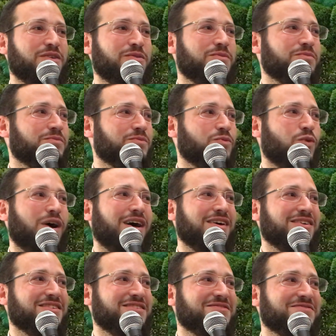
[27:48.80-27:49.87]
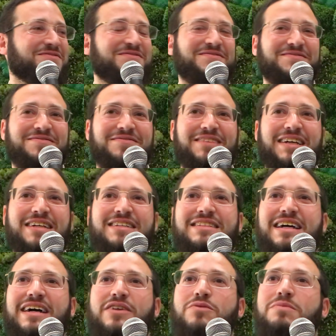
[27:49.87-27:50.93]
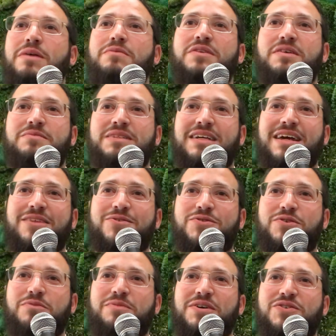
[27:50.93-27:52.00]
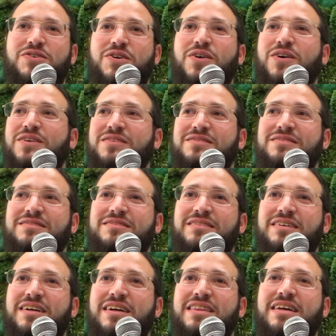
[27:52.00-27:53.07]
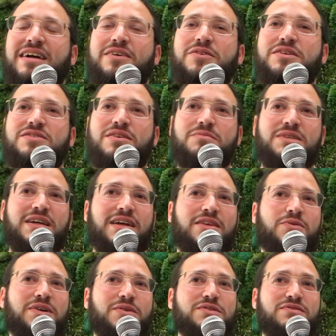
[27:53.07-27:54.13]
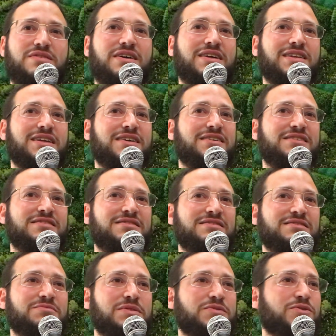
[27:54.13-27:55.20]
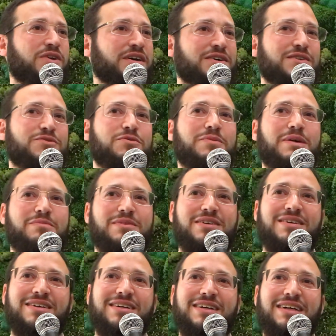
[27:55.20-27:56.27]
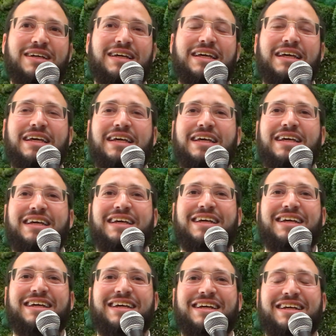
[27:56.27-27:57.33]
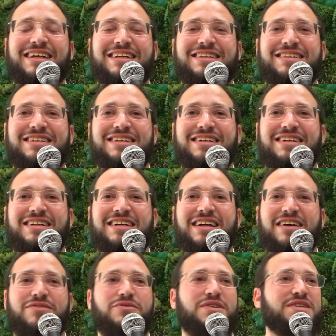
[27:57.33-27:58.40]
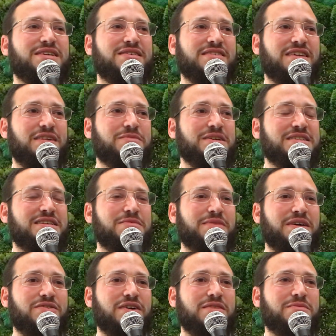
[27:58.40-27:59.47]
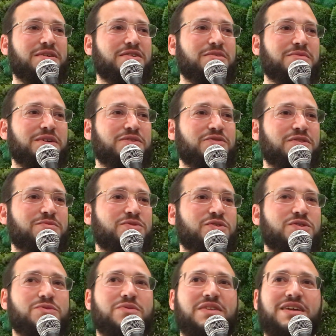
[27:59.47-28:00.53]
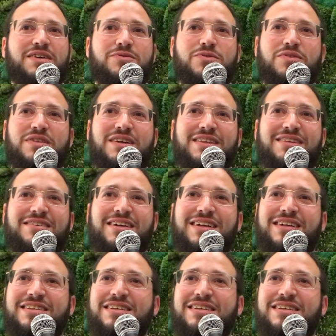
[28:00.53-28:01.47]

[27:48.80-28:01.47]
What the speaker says: which is pretty wild, because I don't remember them together so much at all. And I think I only saw them together when I was very little, before I could remember. And every single time I see my grandmother in my dream, she's with Aunt